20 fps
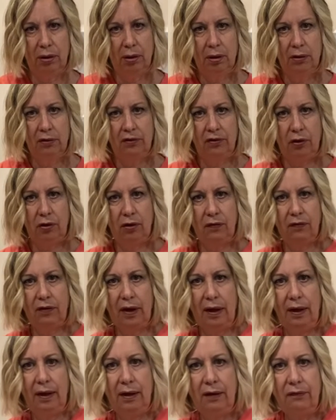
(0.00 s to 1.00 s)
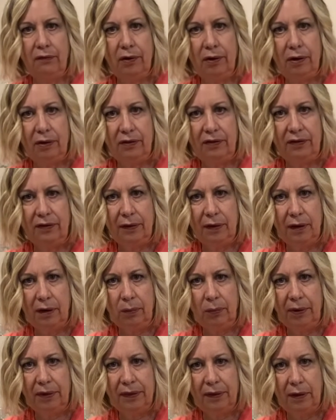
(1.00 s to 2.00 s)
So you kind of are
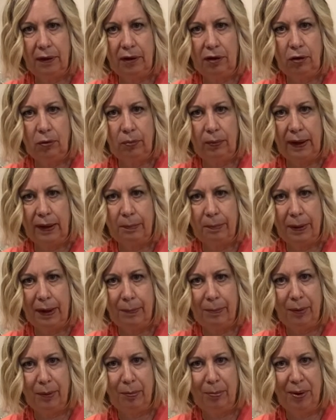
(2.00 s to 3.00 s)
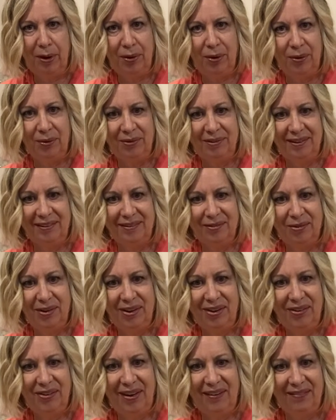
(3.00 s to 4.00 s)
with a little red pepper boat is what
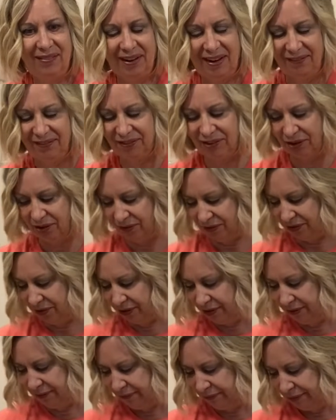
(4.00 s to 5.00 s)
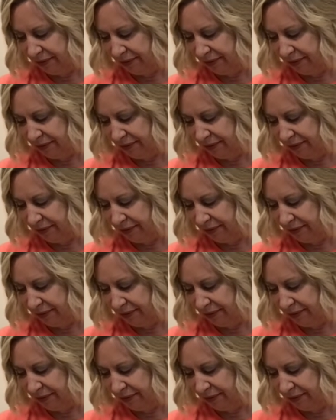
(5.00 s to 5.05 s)
you have left over.